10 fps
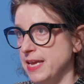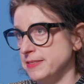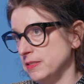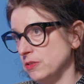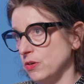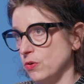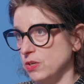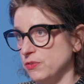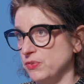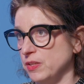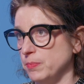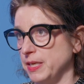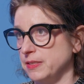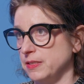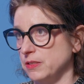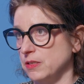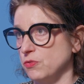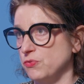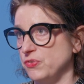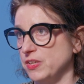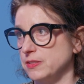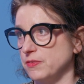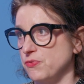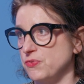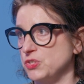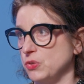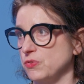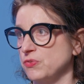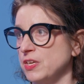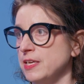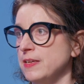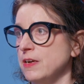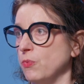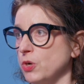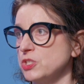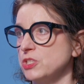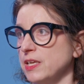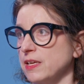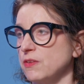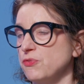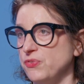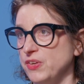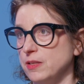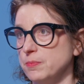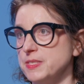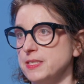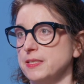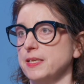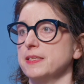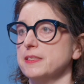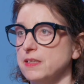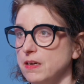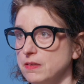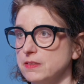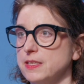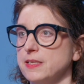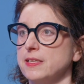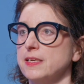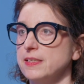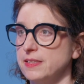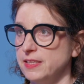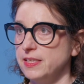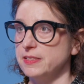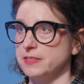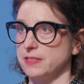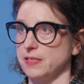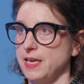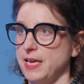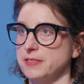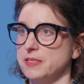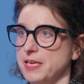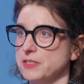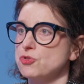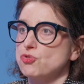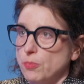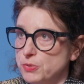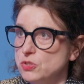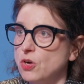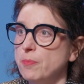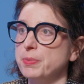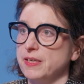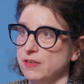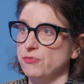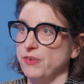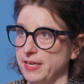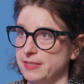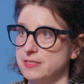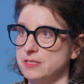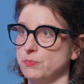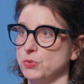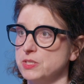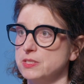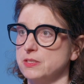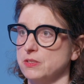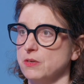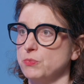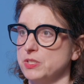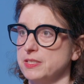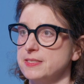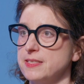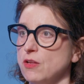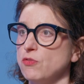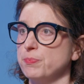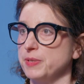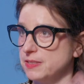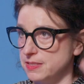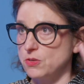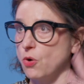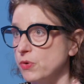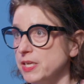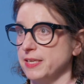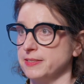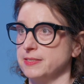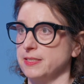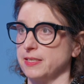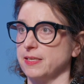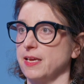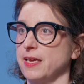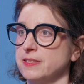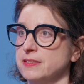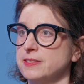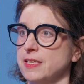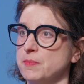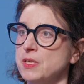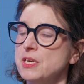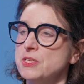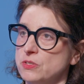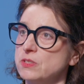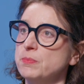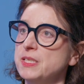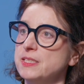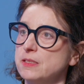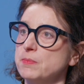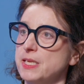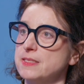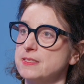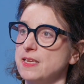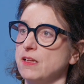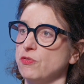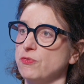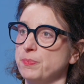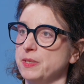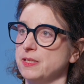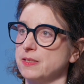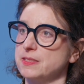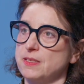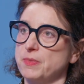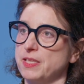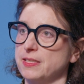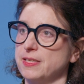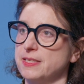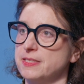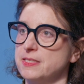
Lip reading: as in early filmmaking, the sort of watching films in a dark theater and stroboscopic effects would itself be disorienting, and so the medium itself being something that